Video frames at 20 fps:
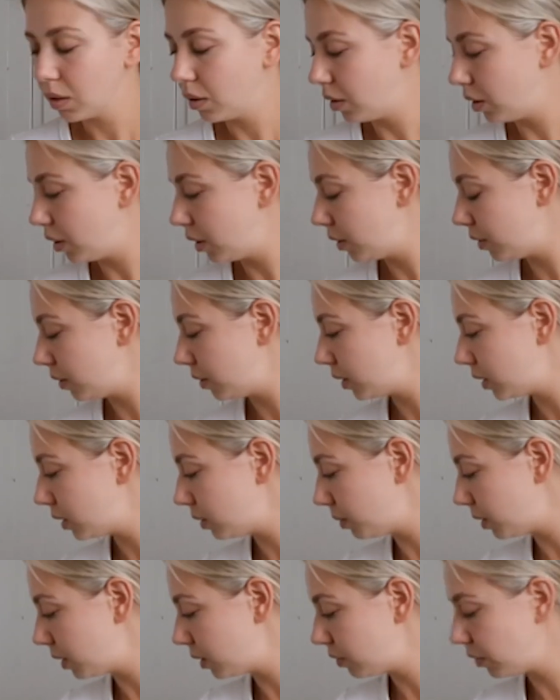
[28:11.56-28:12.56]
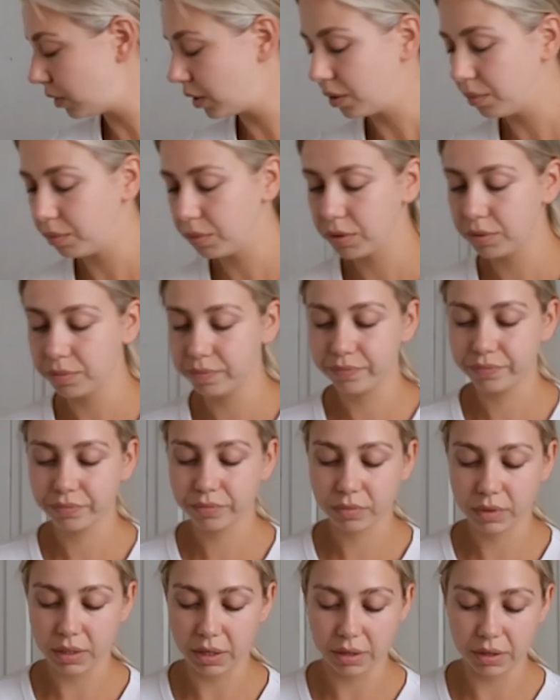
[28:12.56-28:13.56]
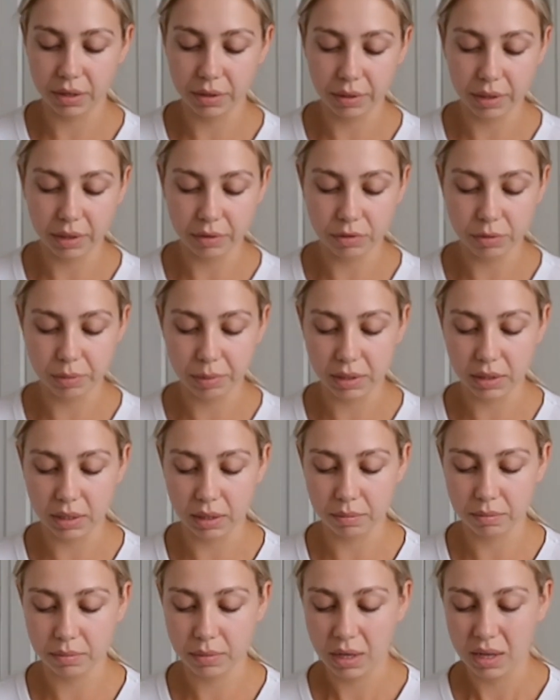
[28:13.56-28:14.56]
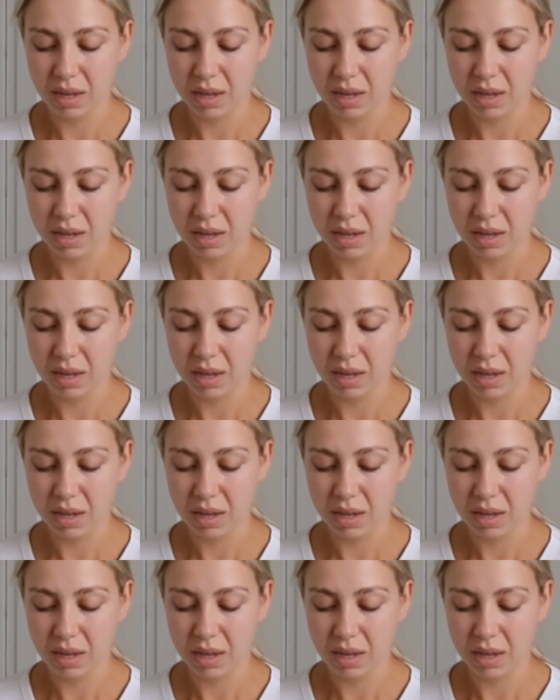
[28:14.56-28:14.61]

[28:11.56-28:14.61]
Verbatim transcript: Oh. Yeah, no, I have to bring that.